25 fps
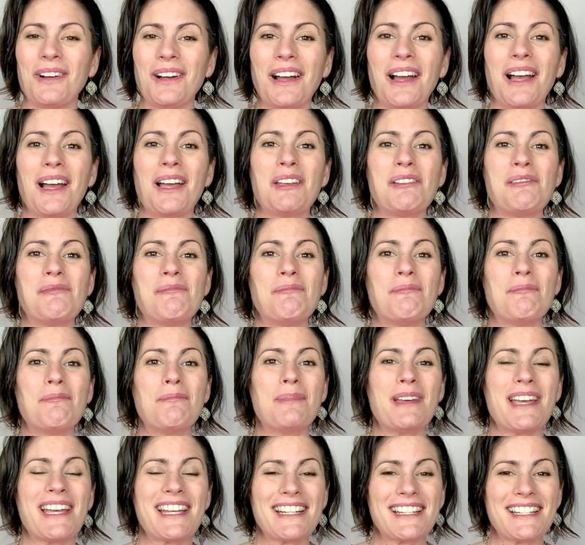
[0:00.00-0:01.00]
I
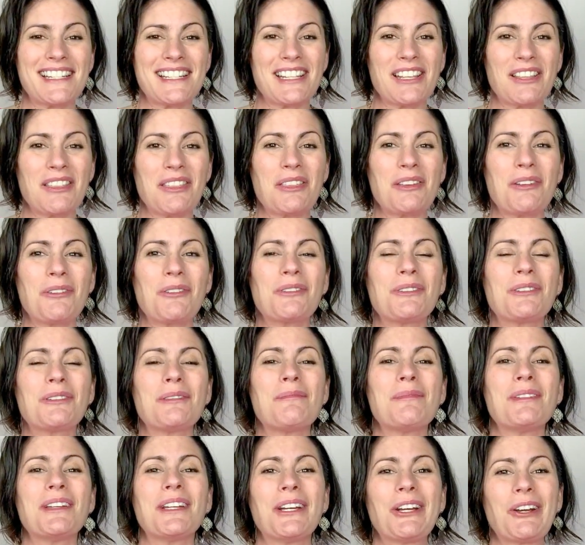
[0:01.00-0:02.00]
bet there's
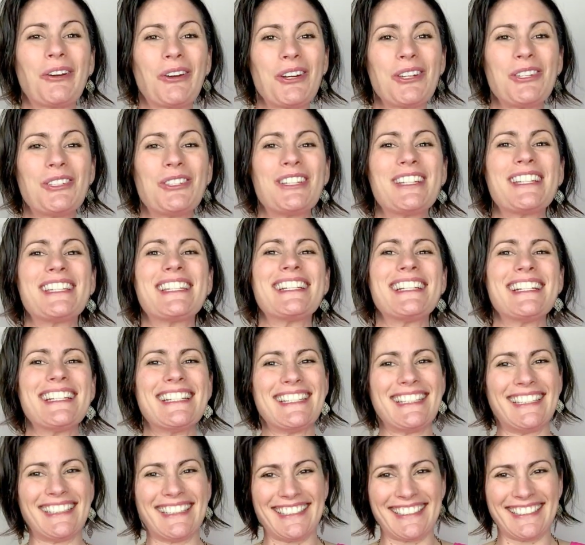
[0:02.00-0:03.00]
some increased
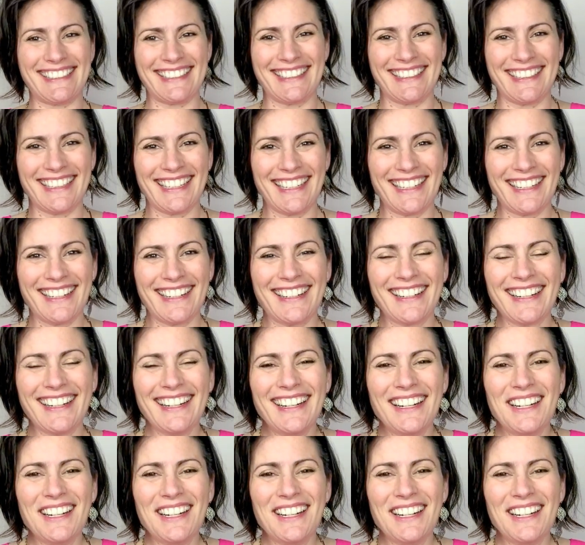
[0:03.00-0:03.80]
sensation there.